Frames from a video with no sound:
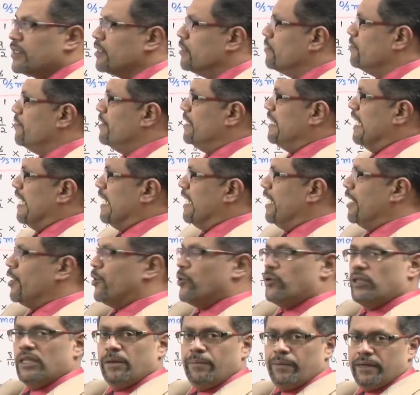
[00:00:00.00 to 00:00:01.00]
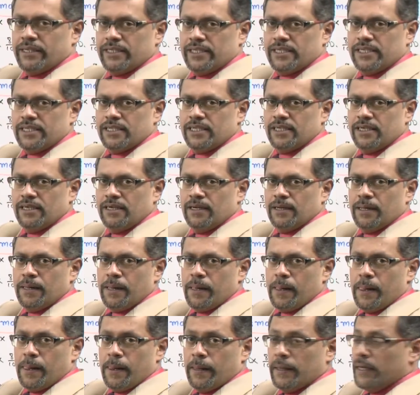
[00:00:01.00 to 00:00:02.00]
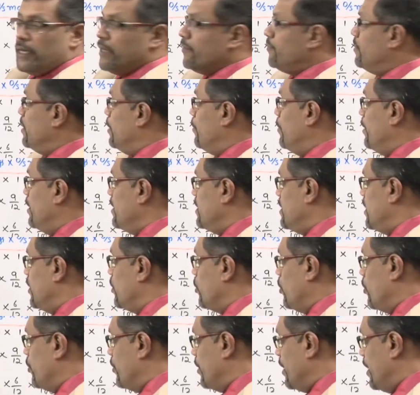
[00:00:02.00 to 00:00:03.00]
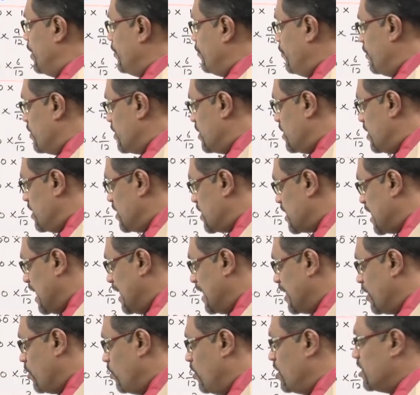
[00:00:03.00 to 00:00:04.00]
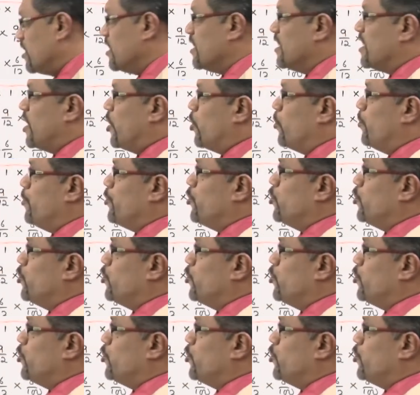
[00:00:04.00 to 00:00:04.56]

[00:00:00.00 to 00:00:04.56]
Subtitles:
We directly took the months. If the months are not ready, first this calculations are to be